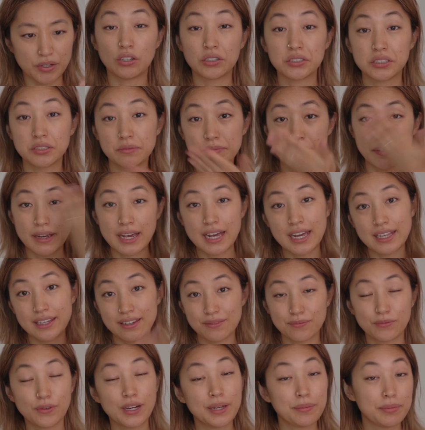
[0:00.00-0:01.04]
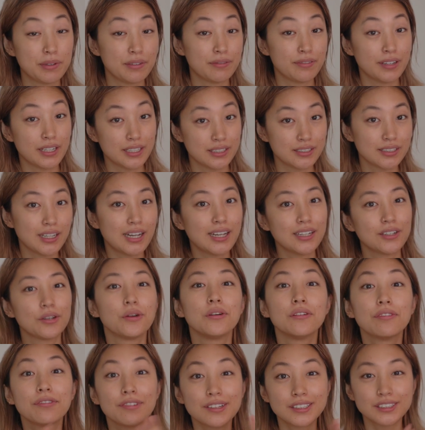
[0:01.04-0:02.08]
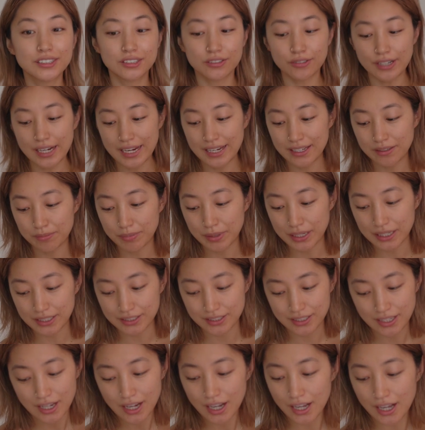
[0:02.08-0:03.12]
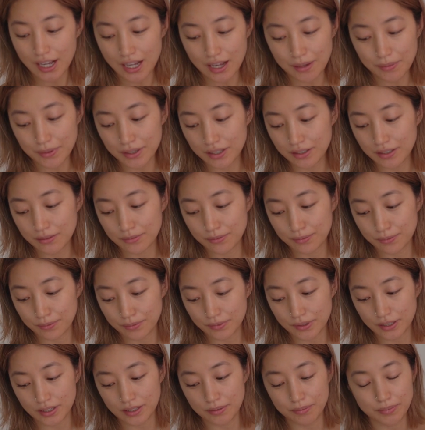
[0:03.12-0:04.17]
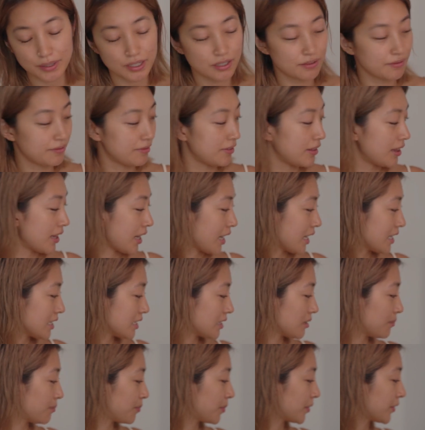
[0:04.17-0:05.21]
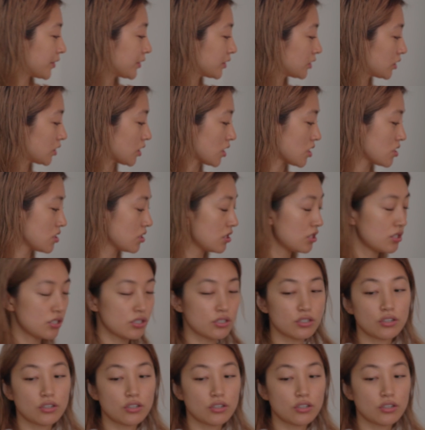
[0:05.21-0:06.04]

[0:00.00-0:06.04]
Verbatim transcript: Cotton pad and wiping face. I know it feels great, but I'm a, a bit of lazy person.